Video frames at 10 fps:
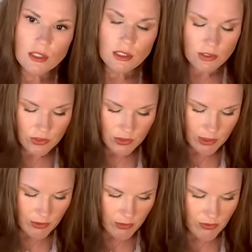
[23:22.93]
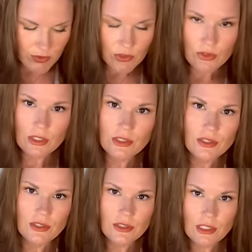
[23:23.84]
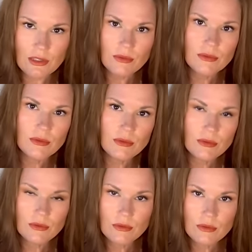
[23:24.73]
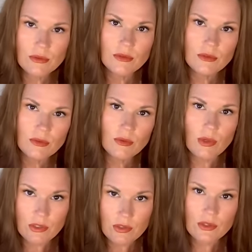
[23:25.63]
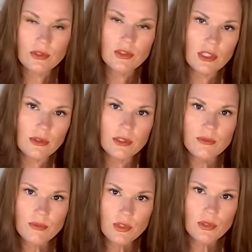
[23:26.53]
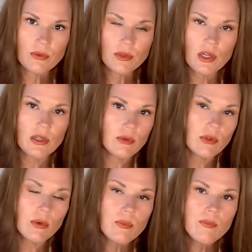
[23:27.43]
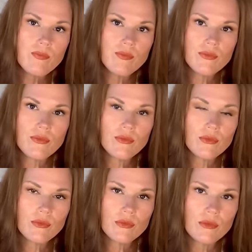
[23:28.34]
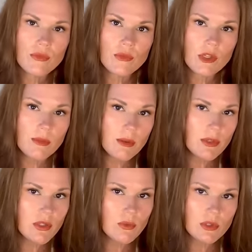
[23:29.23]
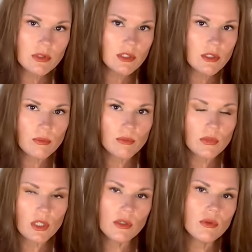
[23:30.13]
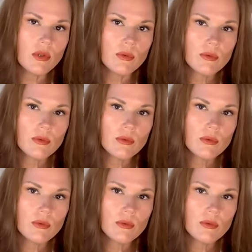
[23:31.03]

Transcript: because you seem to be frustrated to this day. Well, you still desire it, so I don't know. And maybe they will in time. I don't know.